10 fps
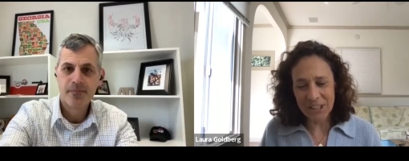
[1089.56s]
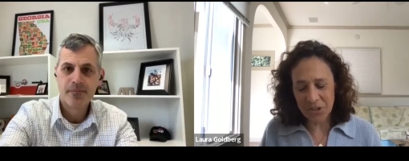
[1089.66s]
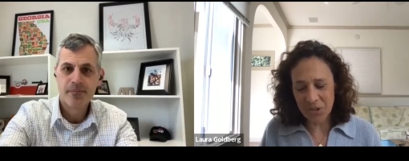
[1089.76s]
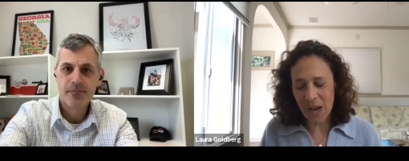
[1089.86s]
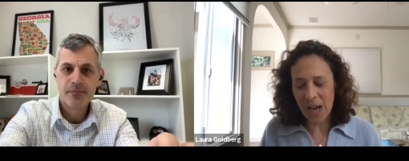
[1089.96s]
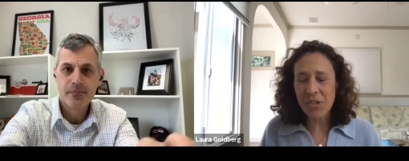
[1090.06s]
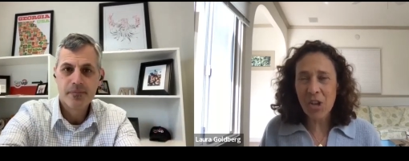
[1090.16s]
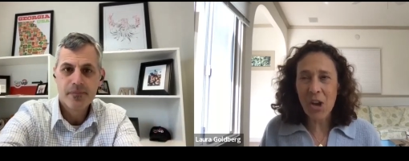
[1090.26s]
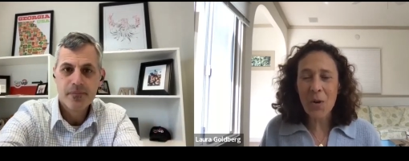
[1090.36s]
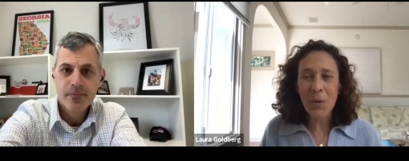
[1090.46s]
Speaker 1: uh,
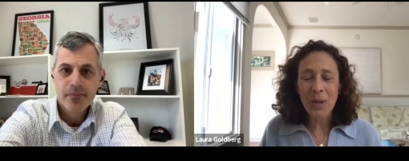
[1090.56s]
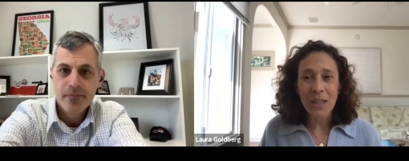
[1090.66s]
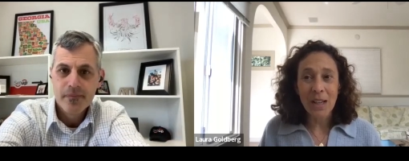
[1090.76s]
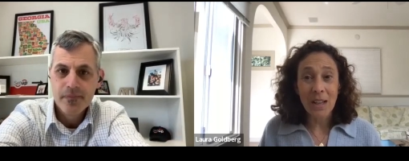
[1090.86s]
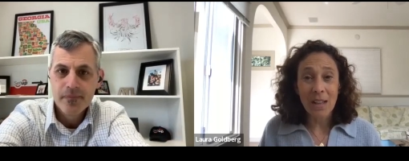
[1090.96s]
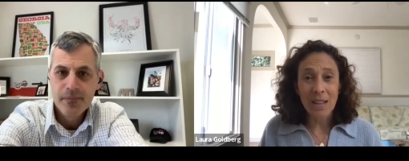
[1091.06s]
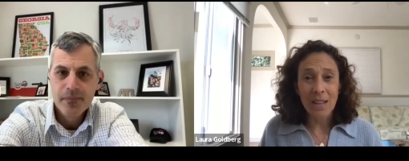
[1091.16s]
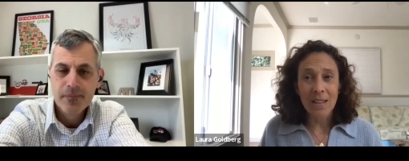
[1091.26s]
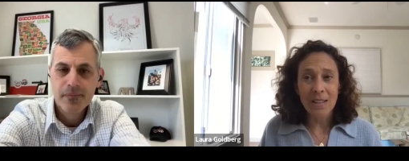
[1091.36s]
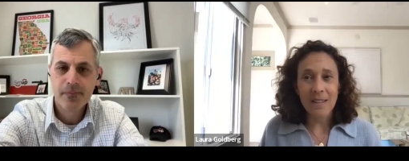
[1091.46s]
so
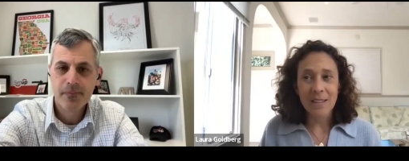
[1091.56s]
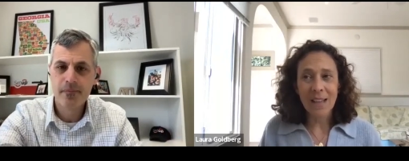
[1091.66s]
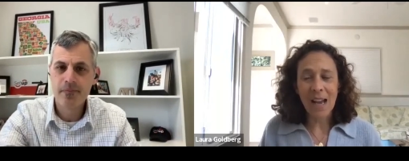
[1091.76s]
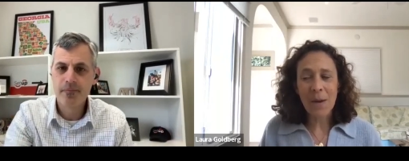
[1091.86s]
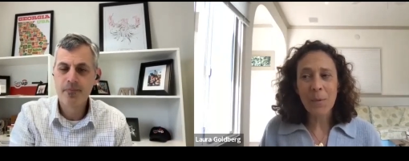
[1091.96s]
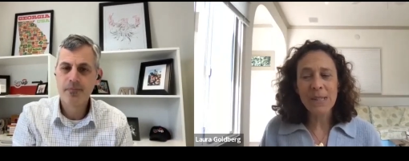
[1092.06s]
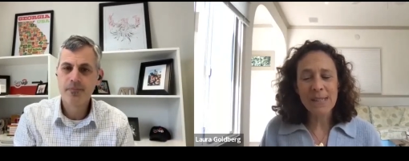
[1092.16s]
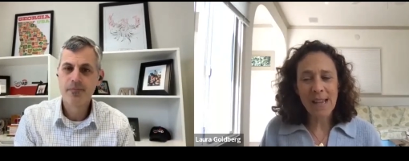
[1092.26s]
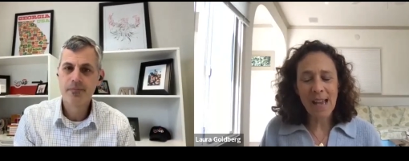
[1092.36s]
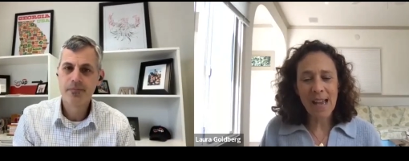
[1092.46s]
I
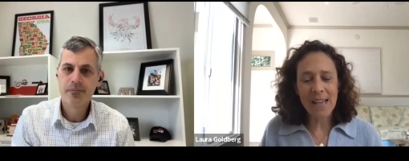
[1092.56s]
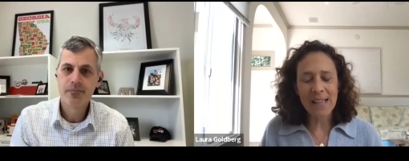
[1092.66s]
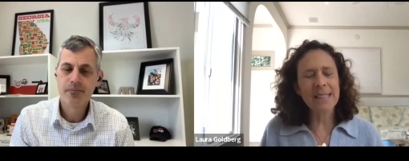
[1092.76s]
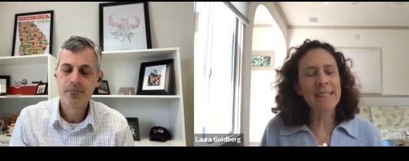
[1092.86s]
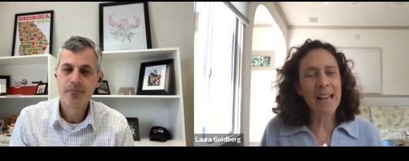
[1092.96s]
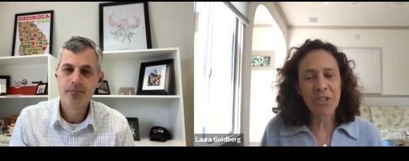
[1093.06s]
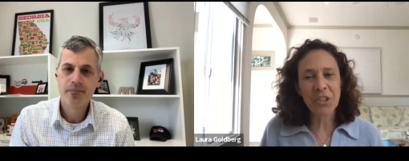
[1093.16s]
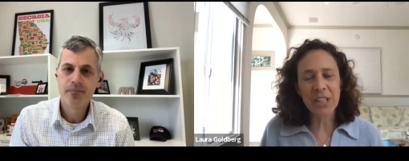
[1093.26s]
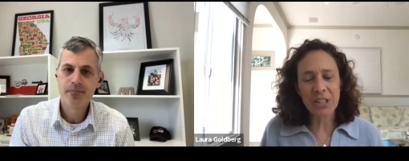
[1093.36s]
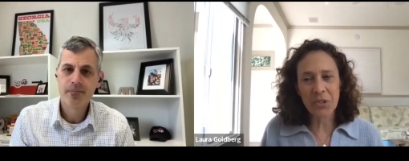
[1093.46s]
would say it's
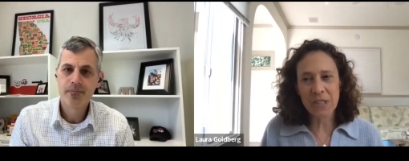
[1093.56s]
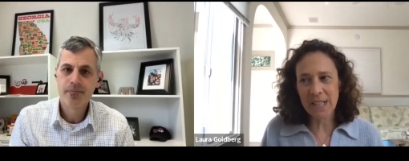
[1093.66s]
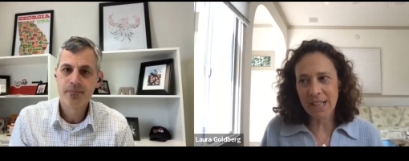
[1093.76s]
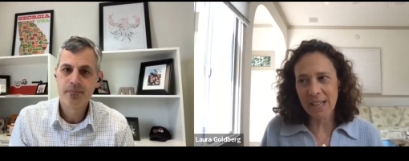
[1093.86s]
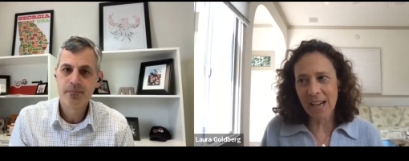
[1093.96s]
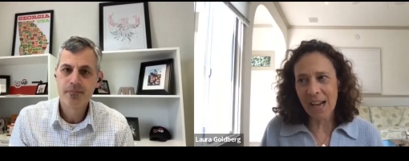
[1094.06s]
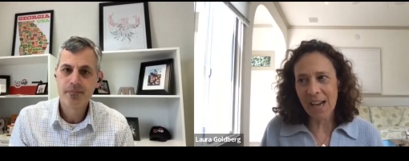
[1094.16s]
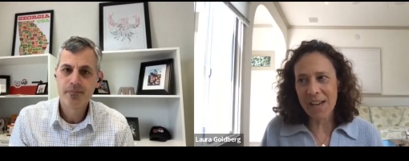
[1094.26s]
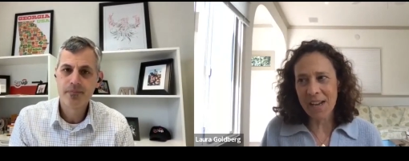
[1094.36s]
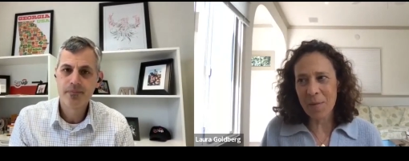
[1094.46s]
actually interesting.
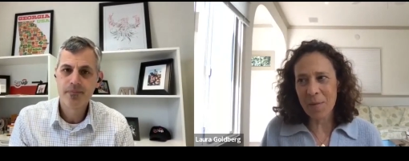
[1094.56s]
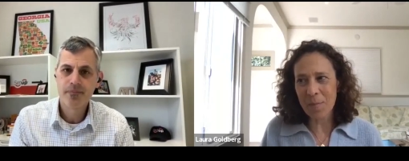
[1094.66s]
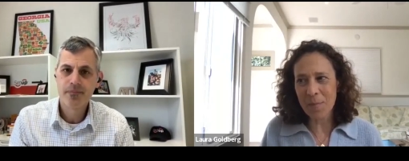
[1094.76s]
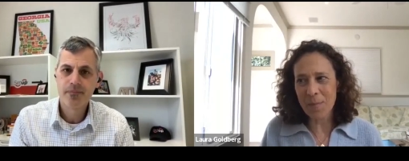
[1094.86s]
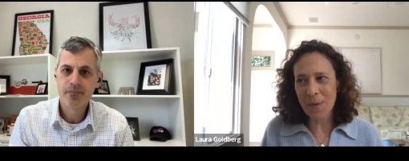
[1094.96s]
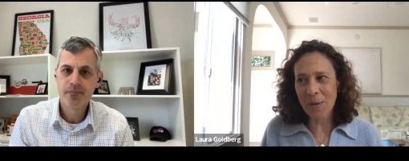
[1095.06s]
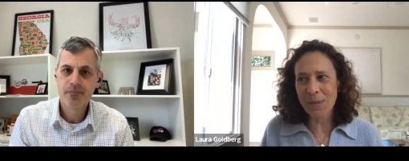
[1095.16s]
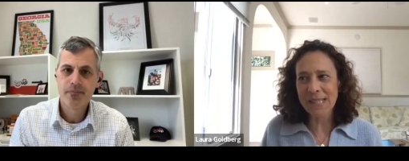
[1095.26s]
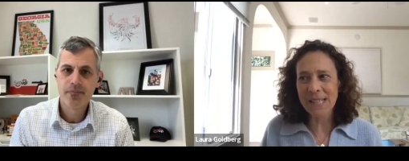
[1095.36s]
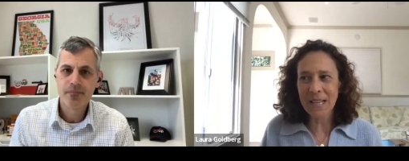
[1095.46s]
I um I
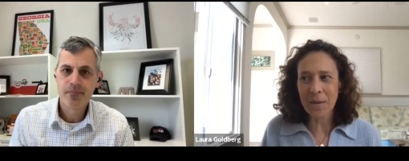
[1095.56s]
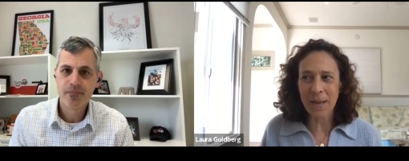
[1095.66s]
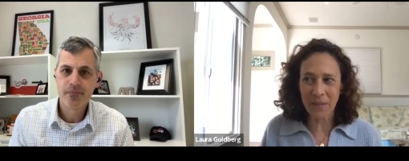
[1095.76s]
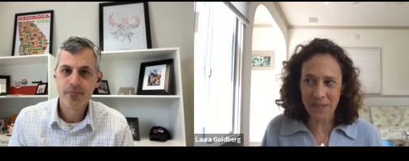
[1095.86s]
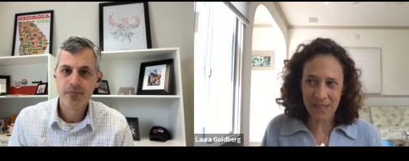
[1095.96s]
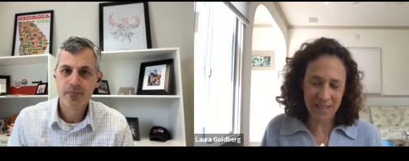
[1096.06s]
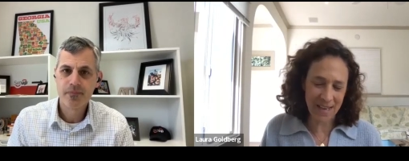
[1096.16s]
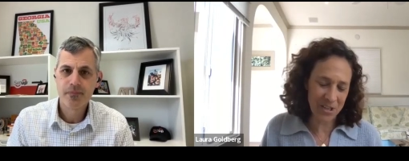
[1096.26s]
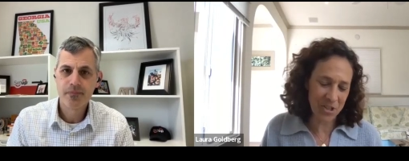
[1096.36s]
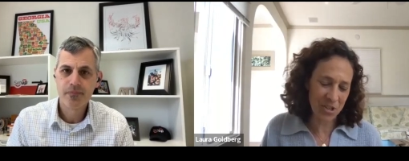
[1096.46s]
was thinking about this
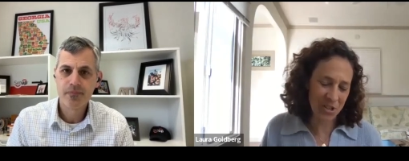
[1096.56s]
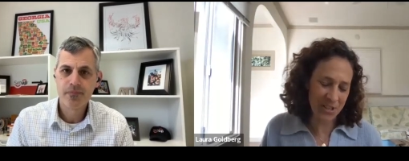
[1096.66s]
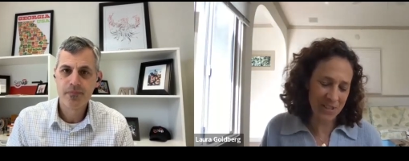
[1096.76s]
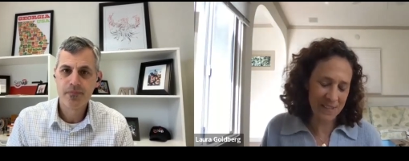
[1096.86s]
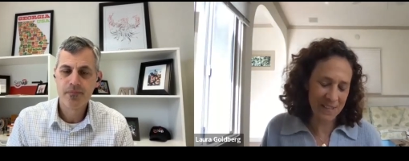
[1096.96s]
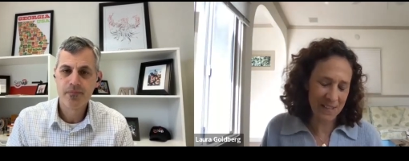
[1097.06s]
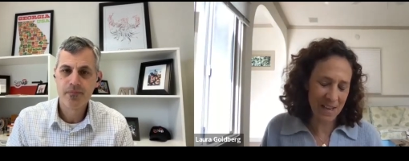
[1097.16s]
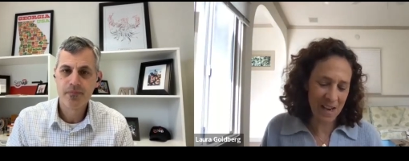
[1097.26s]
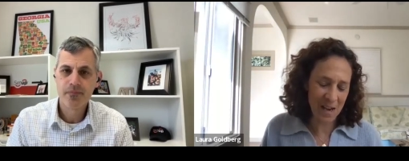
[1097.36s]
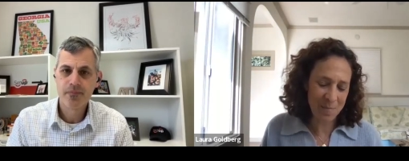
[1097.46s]
connection, this
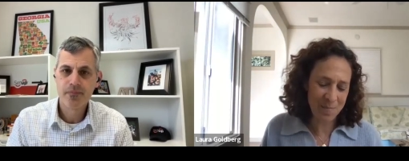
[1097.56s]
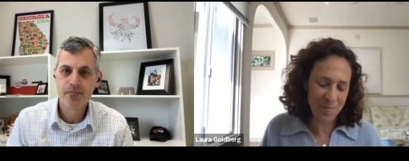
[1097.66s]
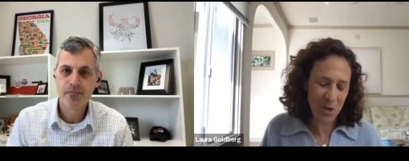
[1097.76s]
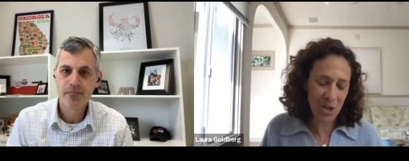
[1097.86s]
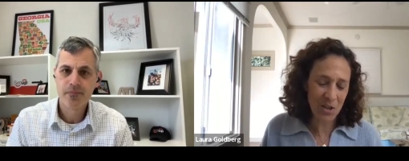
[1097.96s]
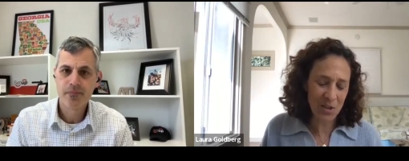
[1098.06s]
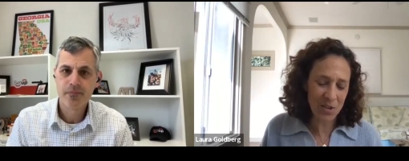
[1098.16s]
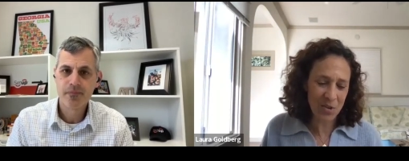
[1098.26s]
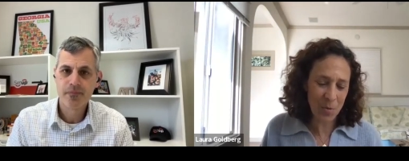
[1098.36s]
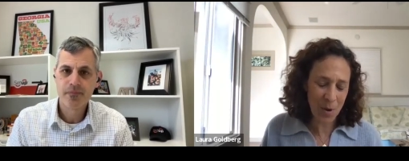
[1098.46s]
um,
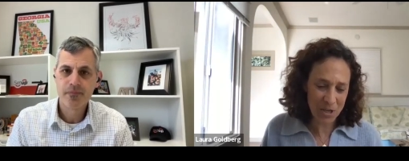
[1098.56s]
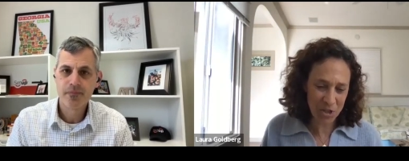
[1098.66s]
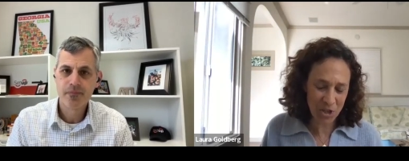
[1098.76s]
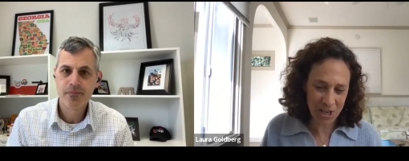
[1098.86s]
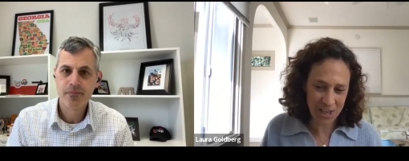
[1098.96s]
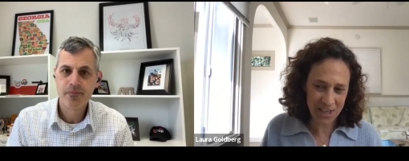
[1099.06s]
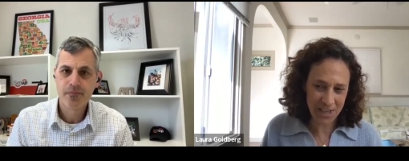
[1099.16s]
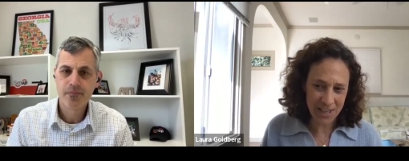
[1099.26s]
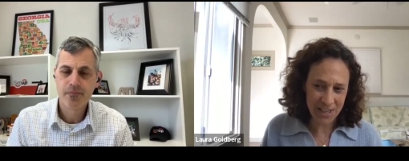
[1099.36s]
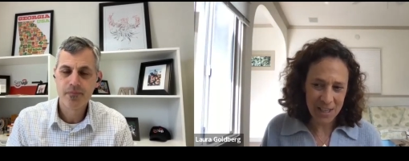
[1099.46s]

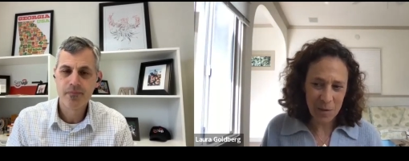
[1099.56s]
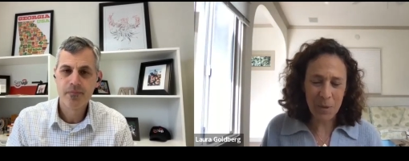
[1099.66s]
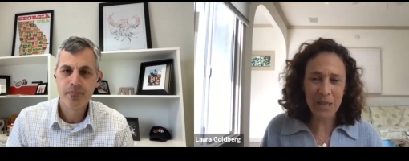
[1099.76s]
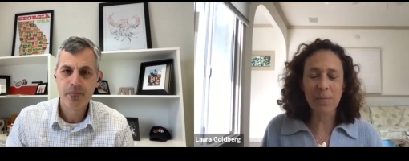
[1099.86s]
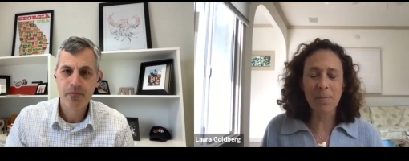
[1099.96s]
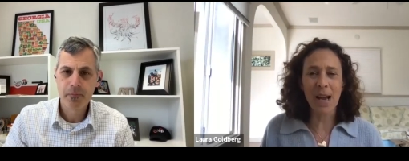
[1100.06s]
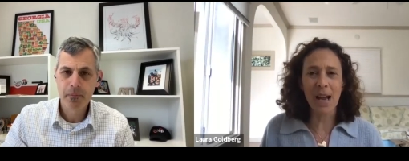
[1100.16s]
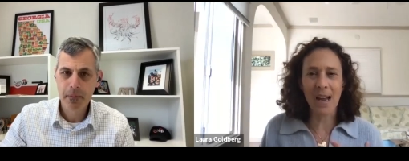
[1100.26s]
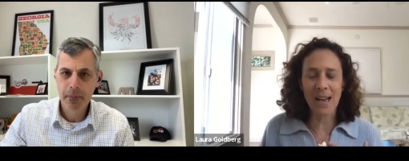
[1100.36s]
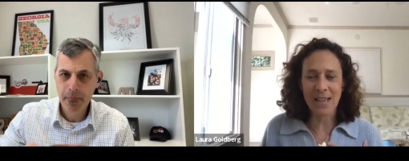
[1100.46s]
question, because
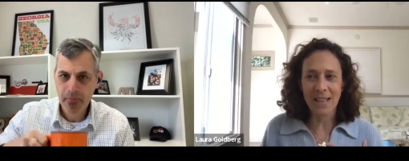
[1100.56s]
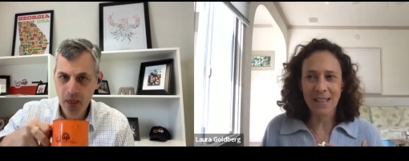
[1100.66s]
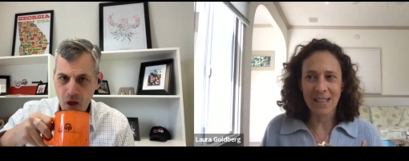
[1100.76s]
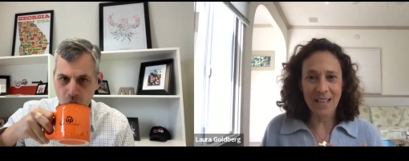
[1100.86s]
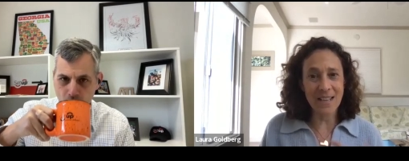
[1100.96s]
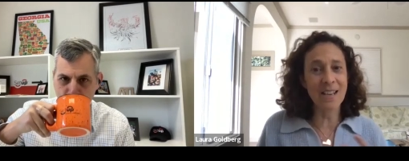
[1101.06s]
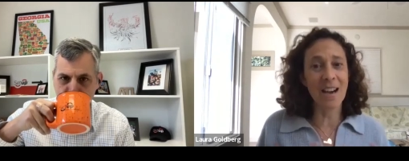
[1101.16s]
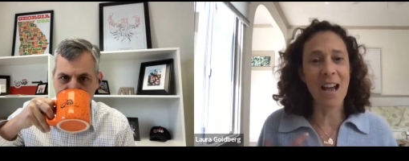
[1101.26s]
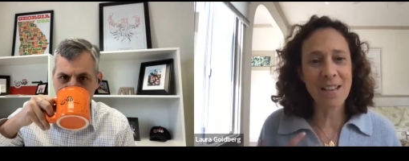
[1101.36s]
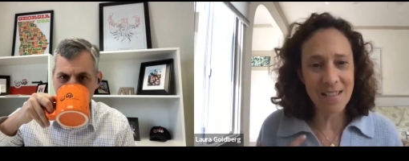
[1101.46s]
my
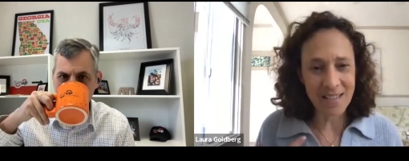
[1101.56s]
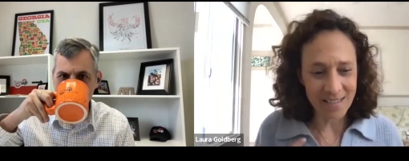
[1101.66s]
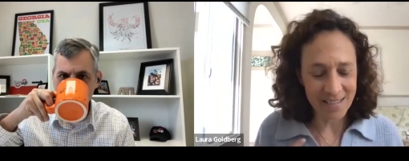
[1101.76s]
gut